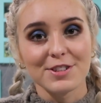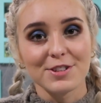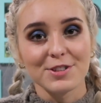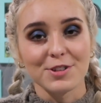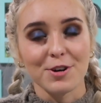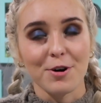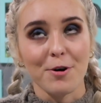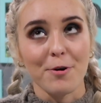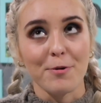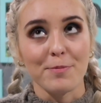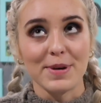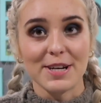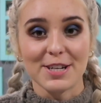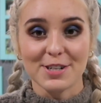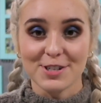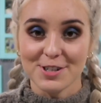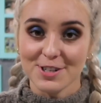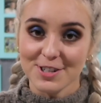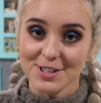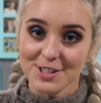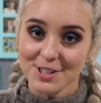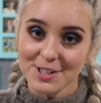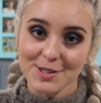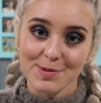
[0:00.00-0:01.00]
So be
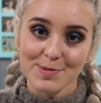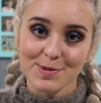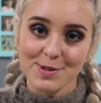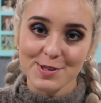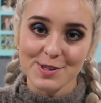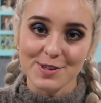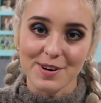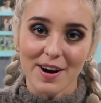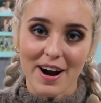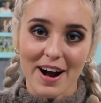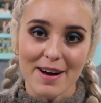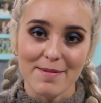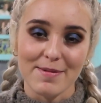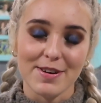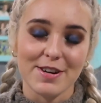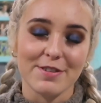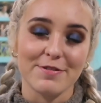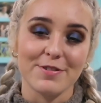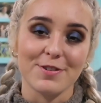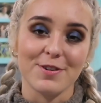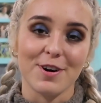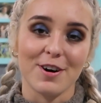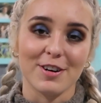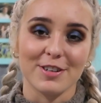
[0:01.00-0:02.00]
sure to subscribe, and
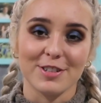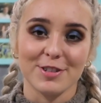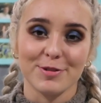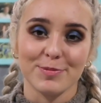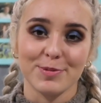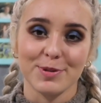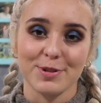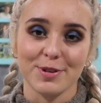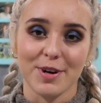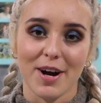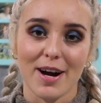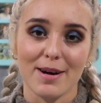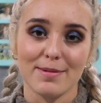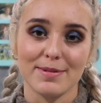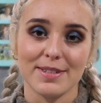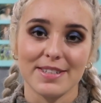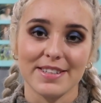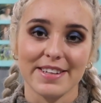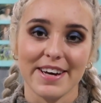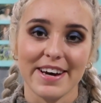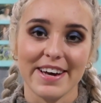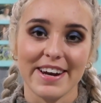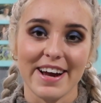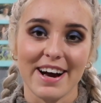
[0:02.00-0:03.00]
if you are subscribed,
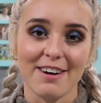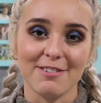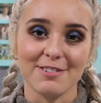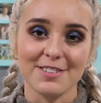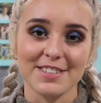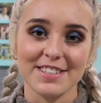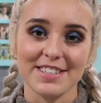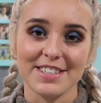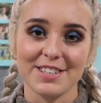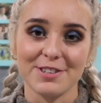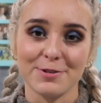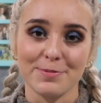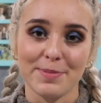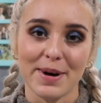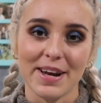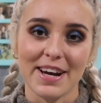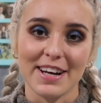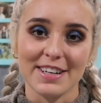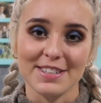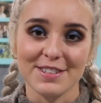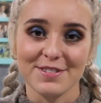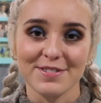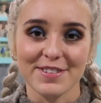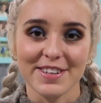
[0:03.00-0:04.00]
then I will see you in my
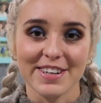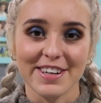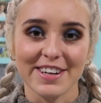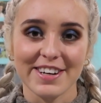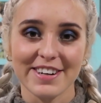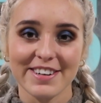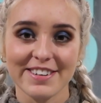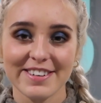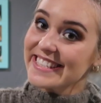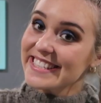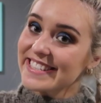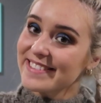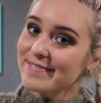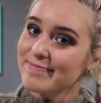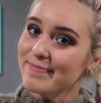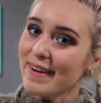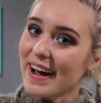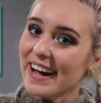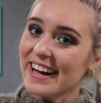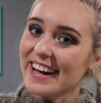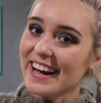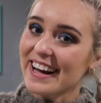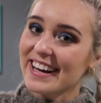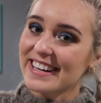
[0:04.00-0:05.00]
next video.
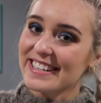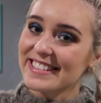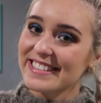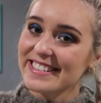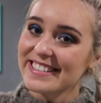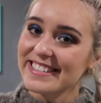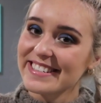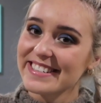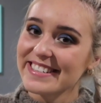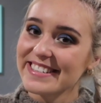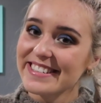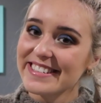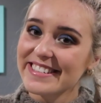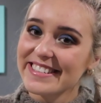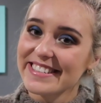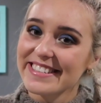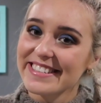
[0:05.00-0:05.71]
Bye guys.